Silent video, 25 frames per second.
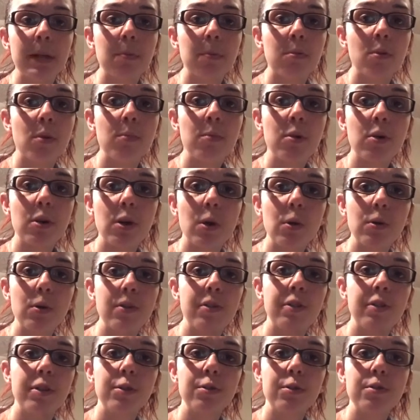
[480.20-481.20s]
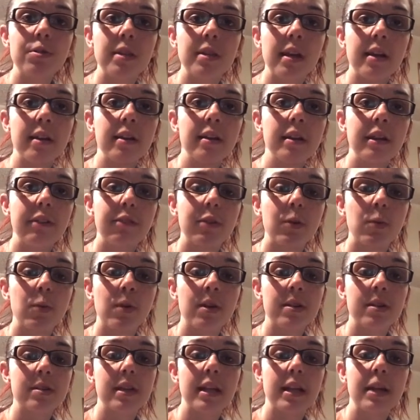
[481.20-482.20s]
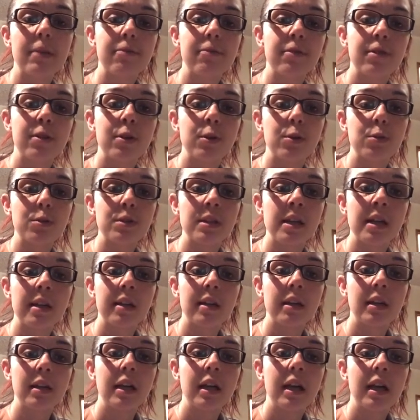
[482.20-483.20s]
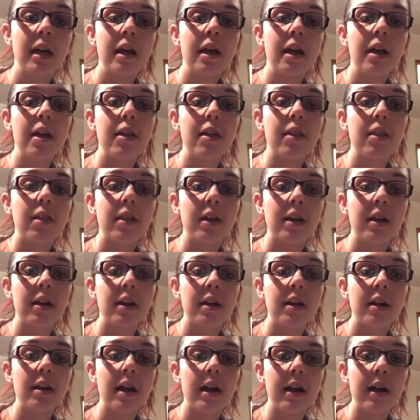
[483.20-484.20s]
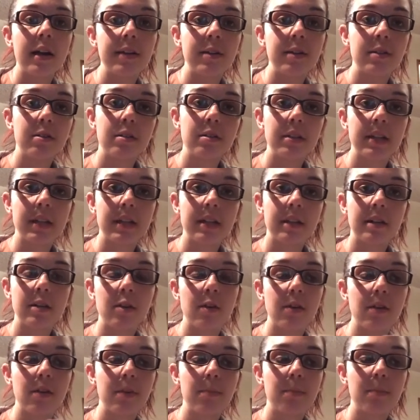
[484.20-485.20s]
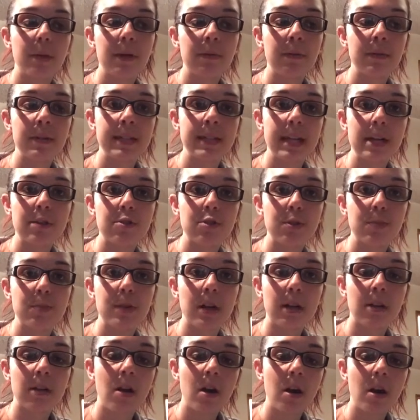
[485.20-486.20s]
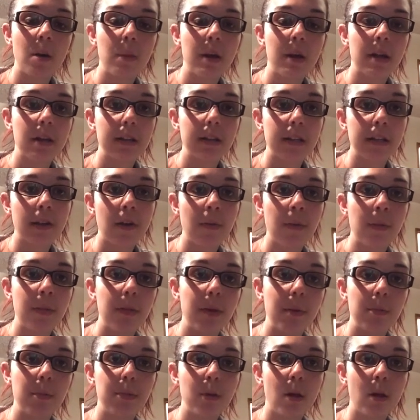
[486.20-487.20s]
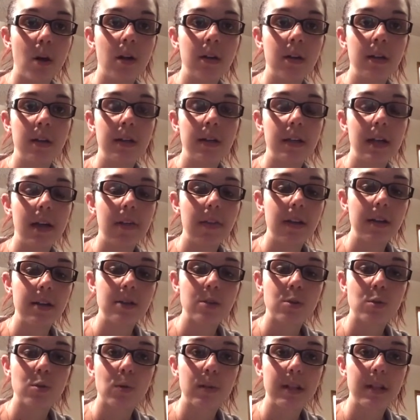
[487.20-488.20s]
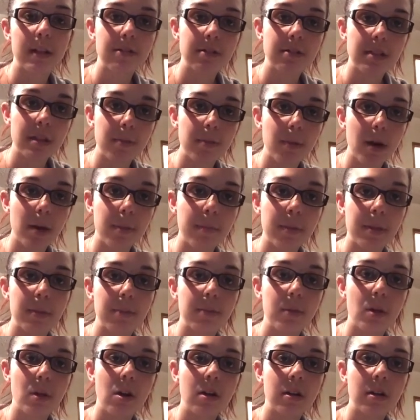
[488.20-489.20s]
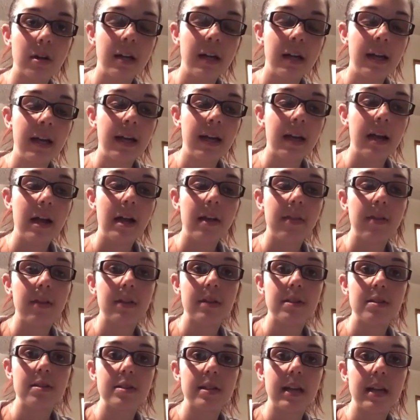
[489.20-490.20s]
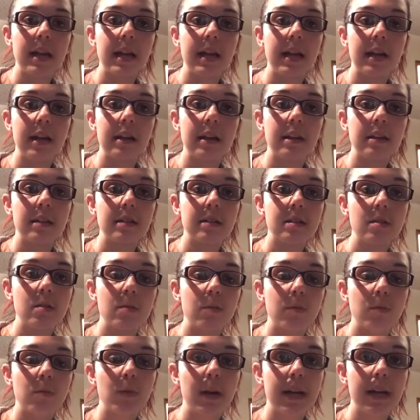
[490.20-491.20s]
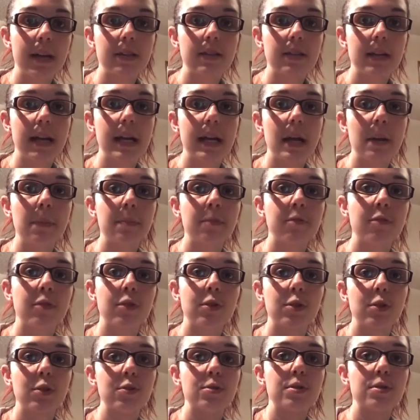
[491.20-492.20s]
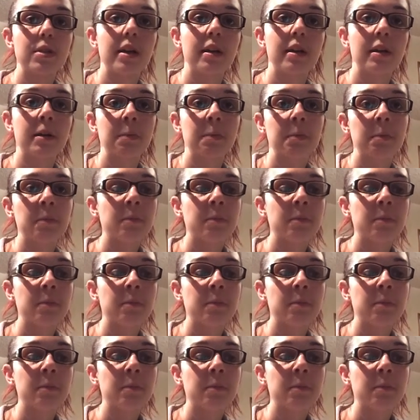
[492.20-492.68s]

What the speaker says: a promo code in the newsletter. If you want to sign up for the newsletter, there you go to the penguin-soup.com and click on the blog, and then scroll down to the bottom of the blog, and there's a way to sign up for the newsletter.